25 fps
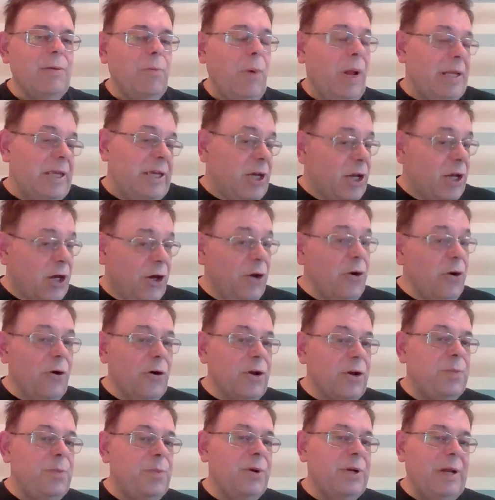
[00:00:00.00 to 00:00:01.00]
well, you
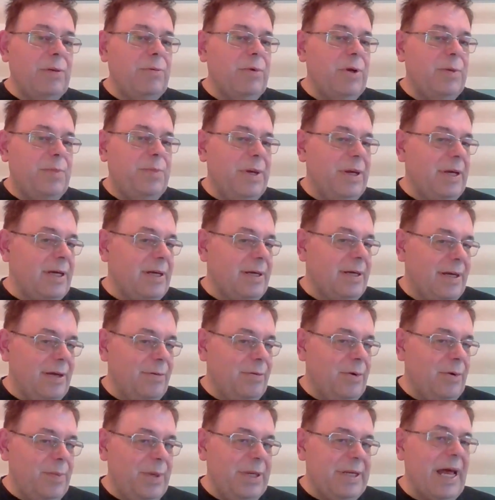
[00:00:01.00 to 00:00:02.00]
could, but it would
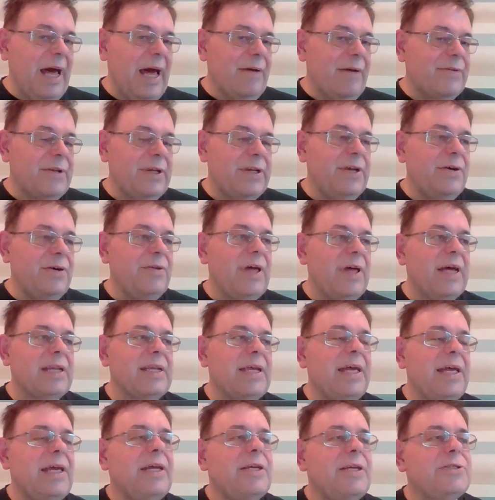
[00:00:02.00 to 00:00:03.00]
be daft to do that.
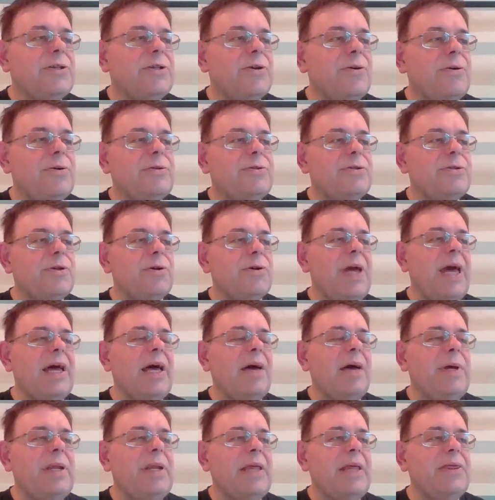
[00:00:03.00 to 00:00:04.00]
So yeah,
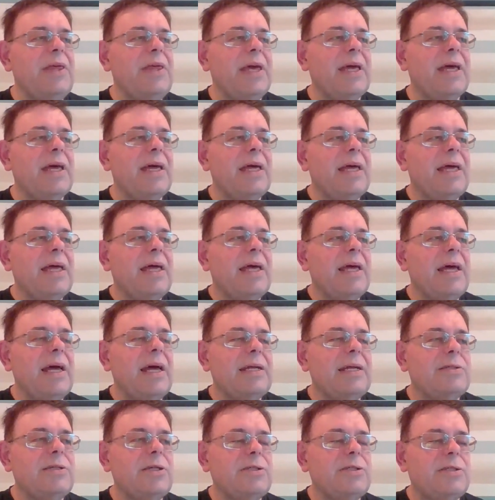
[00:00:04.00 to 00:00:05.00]
I mean, I think
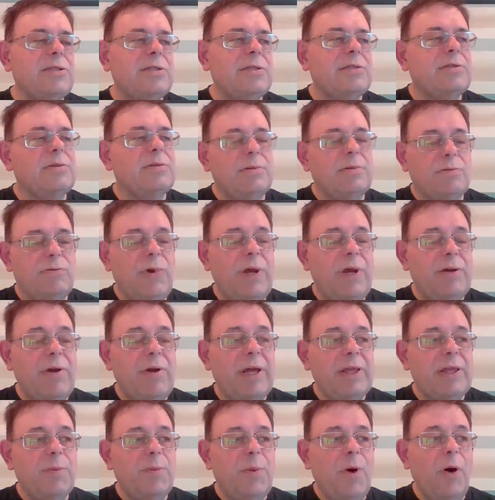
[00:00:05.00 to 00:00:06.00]
just
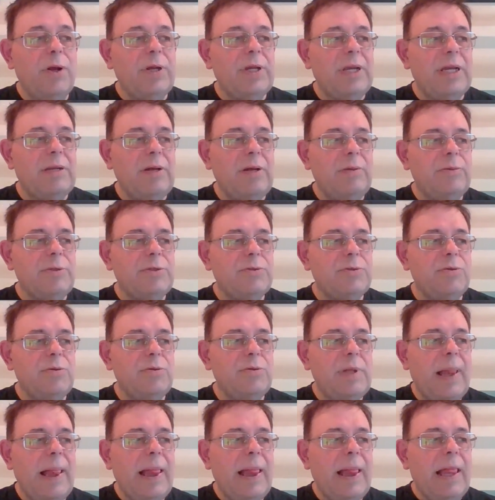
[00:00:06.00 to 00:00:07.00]
reiterating the point, it
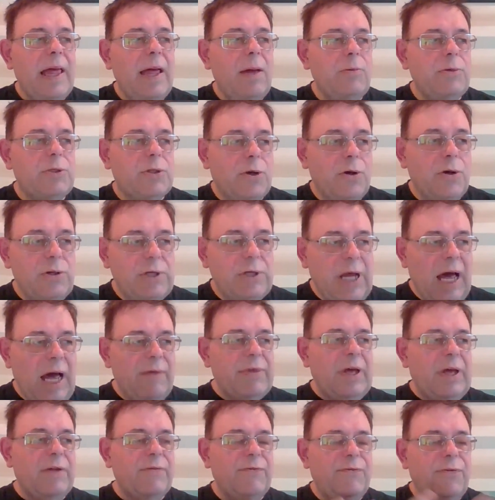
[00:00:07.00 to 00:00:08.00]
was good to
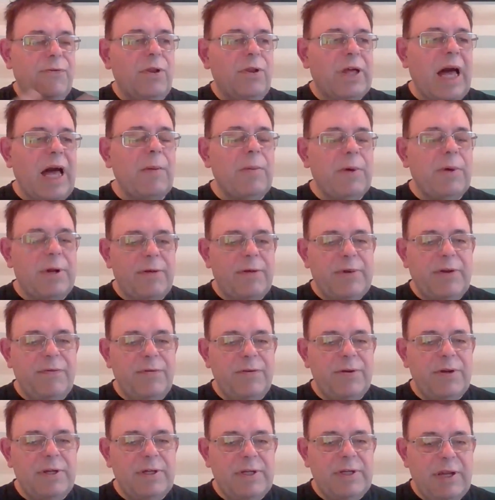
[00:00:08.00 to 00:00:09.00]
have that full gamut of
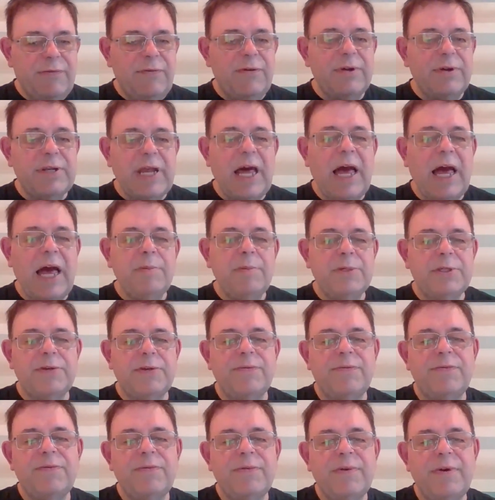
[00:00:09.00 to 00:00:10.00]
different types
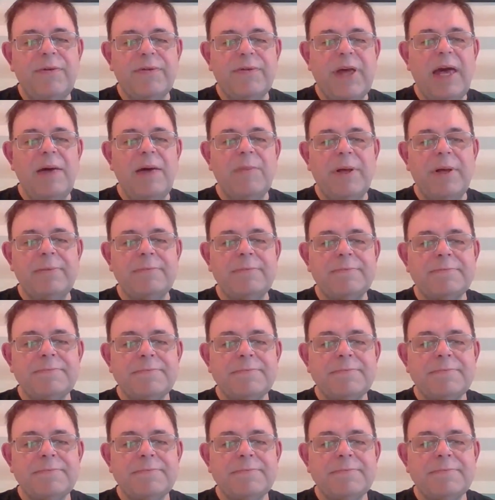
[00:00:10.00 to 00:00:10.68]
of gaming.